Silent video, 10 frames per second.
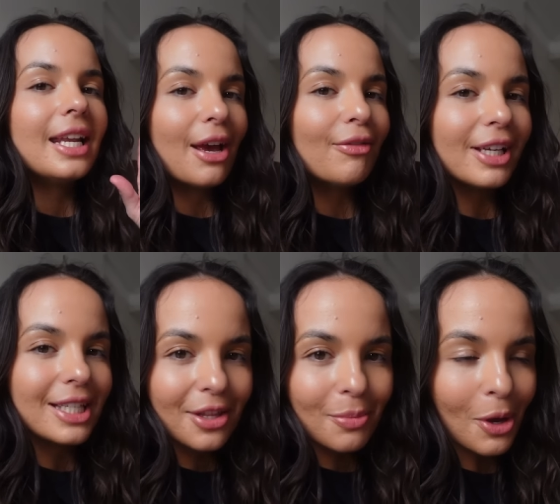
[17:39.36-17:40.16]
Netflix
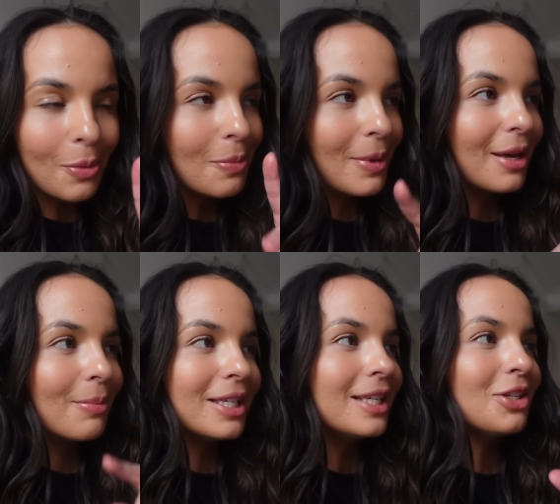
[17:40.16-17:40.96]
at the moment. Me and
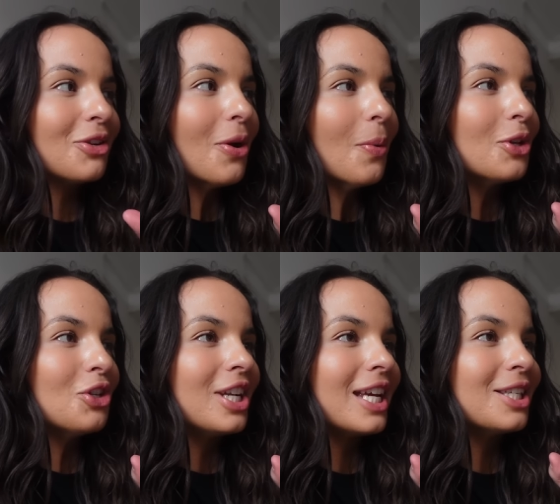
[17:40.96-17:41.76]
my sister are watching it,